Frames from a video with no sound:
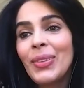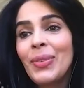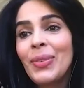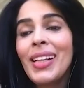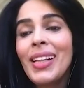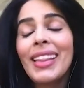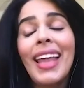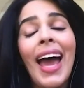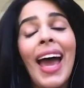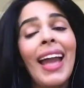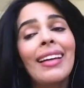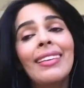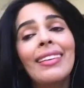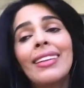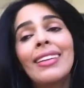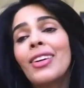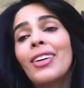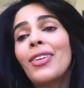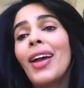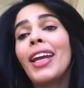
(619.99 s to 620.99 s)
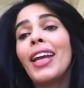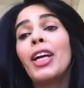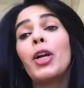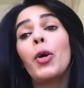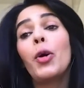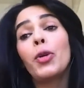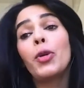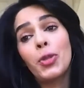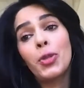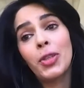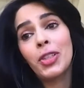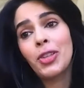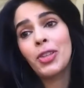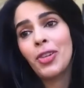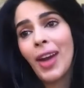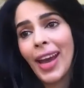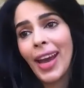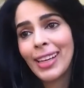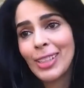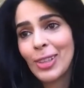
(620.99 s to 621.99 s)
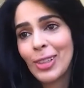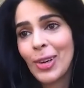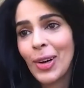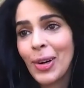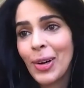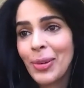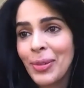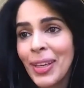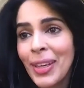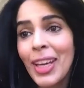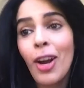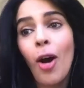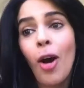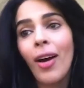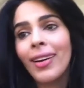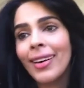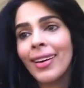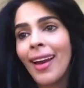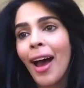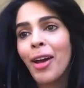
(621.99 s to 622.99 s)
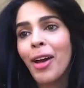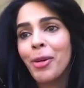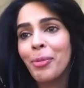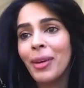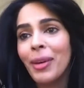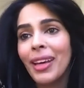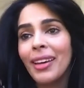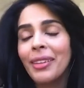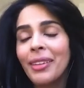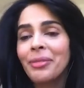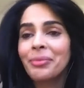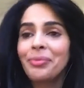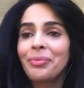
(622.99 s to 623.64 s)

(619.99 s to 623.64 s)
Well, the credit goes to the director. He got it out of me.